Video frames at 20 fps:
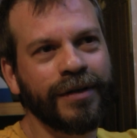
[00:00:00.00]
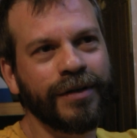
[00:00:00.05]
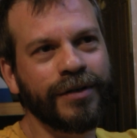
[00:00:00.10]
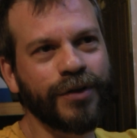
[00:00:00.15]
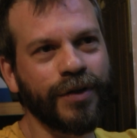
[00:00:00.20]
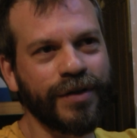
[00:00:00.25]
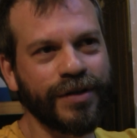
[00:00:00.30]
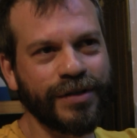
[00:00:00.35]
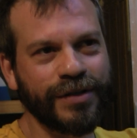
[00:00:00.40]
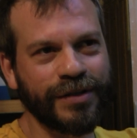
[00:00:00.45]

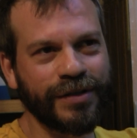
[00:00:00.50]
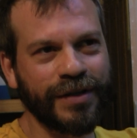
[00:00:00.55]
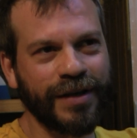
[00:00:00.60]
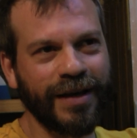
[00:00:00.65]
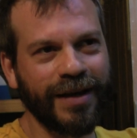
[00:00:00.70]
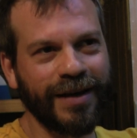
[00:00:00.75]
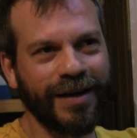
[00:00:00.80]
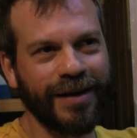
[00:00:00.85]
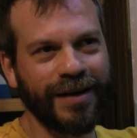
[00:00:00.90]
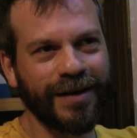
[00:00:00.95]
So this is
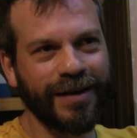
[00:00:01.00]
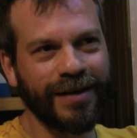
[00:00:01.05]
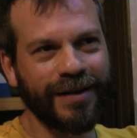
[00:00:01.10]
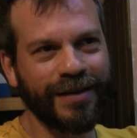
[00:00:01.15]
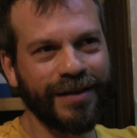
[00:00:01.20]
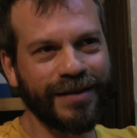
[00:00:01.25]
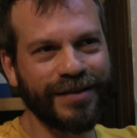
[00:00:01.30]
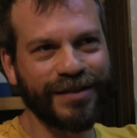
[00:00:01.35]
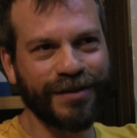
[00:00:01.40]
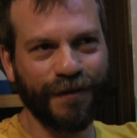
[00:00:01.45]

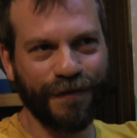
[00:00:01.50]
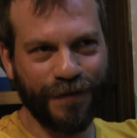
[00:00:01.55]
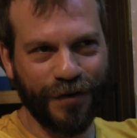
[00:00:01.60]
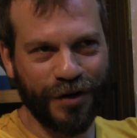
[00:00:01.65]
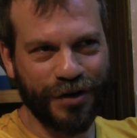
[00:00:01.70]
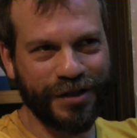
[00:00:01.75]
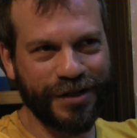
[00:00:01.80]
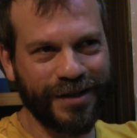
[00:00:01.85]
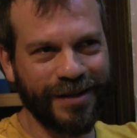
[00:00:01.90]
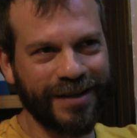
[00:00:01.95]
a uh, this is a
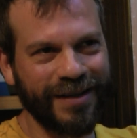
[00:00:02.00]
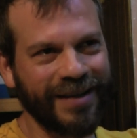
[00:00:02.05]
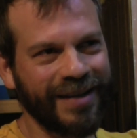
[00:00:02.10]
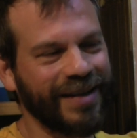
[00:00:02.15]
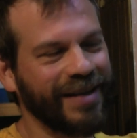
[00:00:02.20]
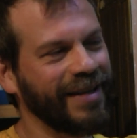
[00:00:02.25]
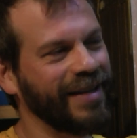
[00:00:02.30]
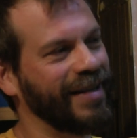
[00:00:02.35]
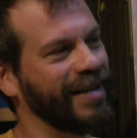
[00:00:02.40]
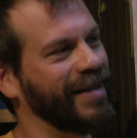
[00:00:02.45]
first.
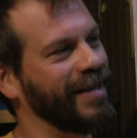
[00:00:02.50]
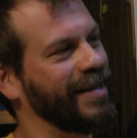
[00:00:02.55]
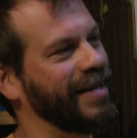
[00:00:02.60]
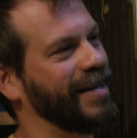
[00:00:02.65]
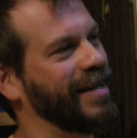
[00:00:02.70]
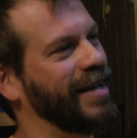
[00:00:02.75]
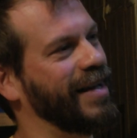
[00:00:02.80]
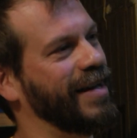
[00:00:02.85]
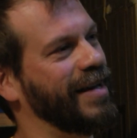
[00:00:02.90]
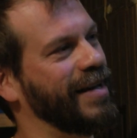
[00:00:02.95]
Very cool.
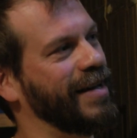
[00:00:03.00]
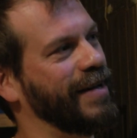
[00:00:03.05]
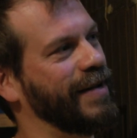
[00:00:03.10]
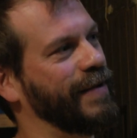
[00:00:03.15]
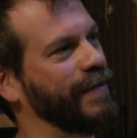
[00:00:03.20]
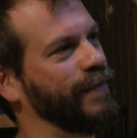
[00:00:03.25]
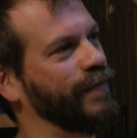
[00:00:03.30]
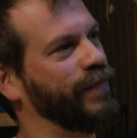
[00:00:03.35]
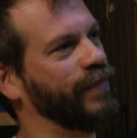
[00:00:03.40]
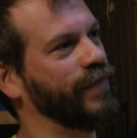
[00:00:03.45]
Um,
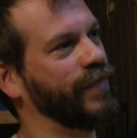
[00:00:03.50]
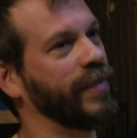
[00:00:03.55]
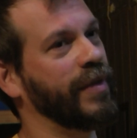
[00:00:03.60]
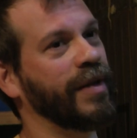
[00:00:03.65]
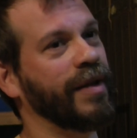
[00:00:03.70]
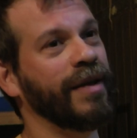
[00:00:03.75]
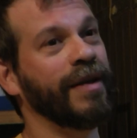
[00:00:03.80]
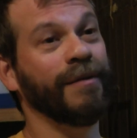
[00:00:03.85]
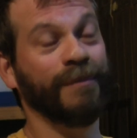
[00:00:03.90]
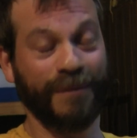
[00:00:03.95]
I feel
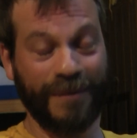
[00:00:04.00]
honored.